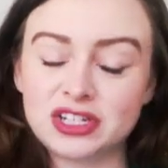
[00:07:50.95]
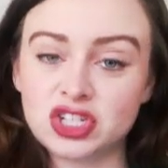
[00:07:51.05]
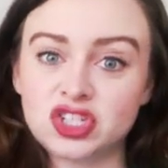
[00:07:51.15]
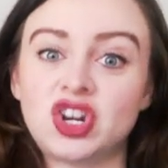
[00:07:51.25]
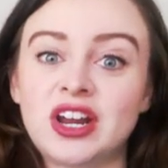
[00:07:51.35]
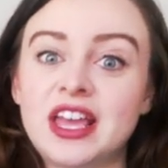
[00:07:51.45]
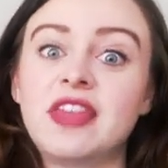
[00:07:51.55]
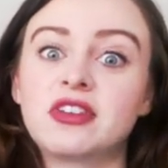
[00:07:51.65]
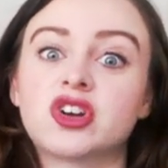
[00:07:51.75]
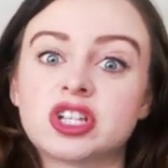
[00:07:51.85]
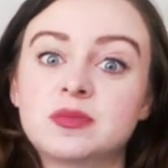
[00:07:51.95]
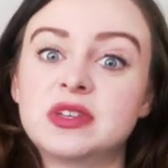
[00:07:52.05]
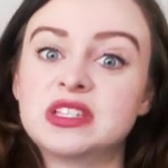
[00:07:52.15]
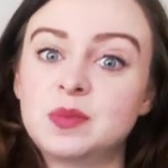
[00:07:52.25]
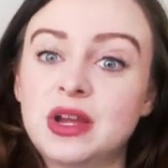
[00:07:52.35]
like just trying to get in the
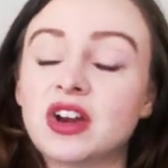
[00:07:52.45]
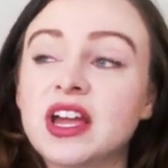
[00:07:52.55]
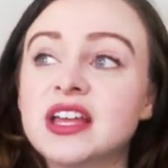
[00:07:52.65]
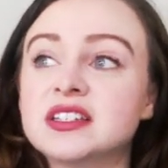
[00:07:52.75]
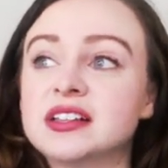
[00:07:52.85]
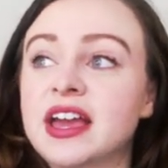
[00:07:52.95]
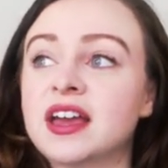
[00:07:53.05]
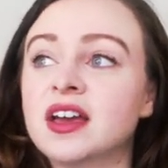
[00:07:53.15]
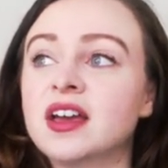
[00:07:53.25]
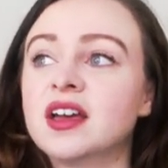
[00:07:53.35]
Christmas spirit to like